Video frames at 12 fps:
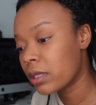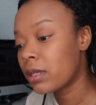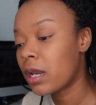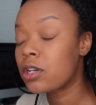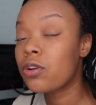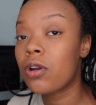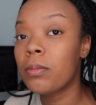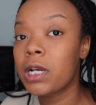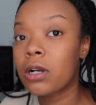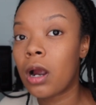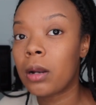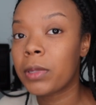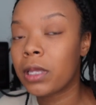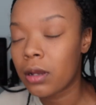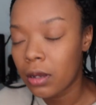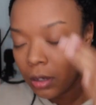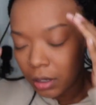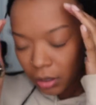and then I'd go to my car and be like,
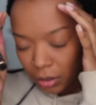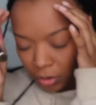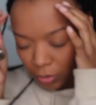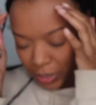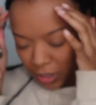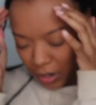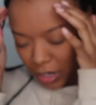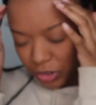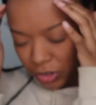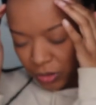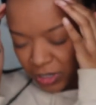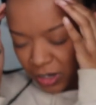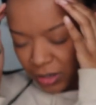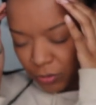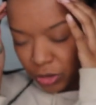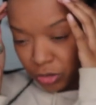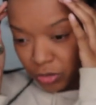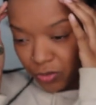oh my God, Ashley, oh my God, that
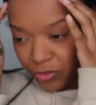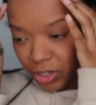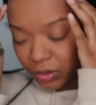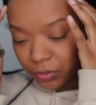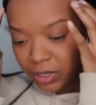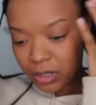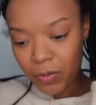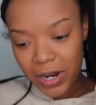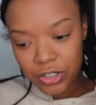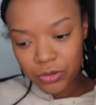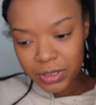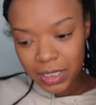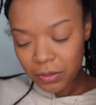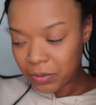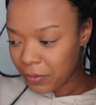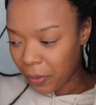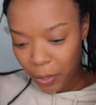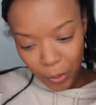was so fucking weird. Why did you say
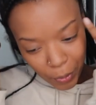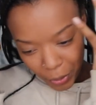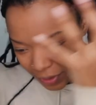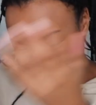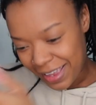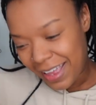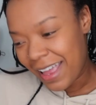that?